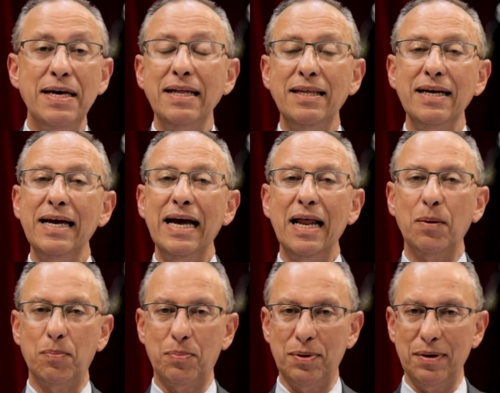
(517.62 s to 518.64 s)
getting
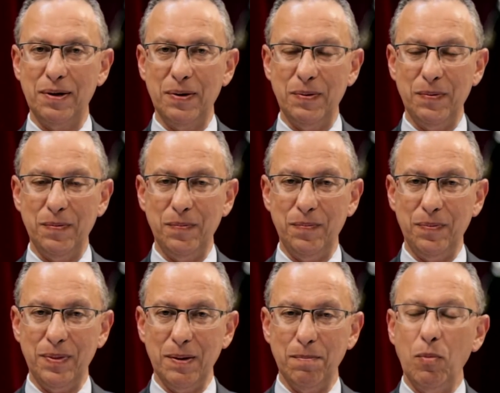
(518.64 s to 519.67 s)
help.
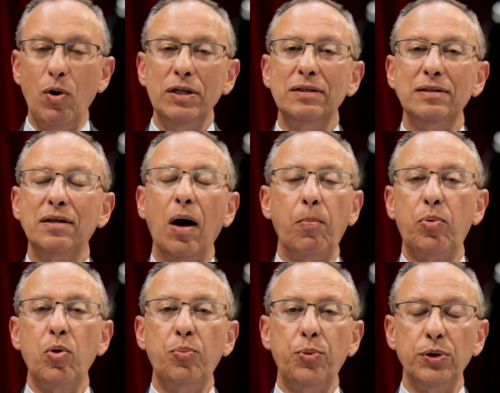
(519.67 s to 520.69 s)
What is the
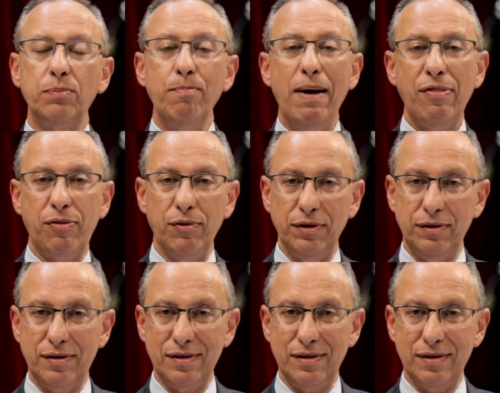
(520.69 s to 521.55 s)
appropriate method?